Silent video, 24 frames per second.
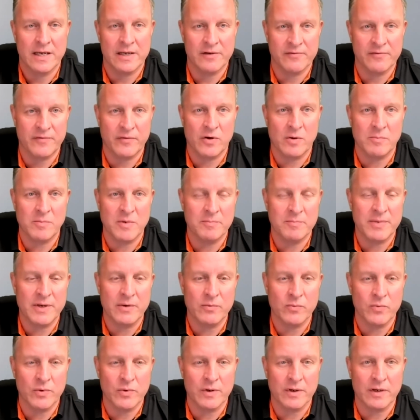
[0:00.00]
and former
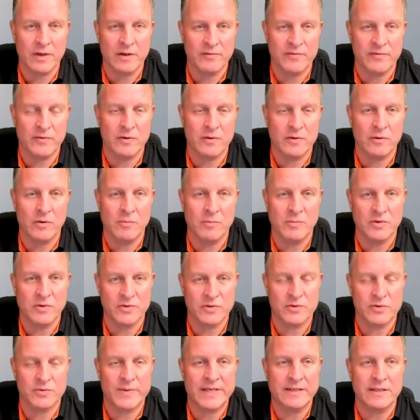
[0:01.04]
been working for
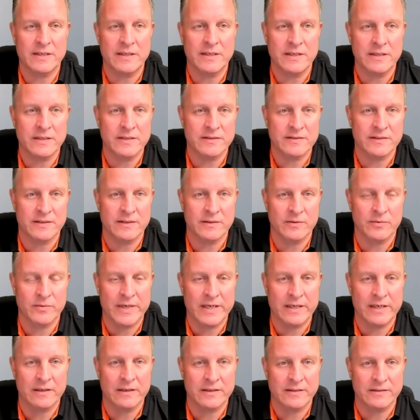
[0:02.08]
almost 20 years in the
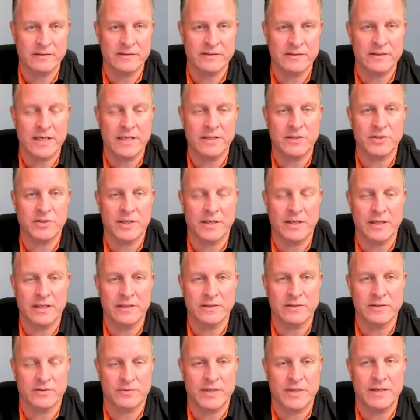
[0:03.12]
rental and staging
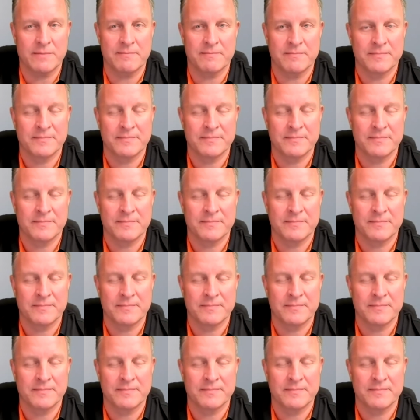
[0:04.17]
industry.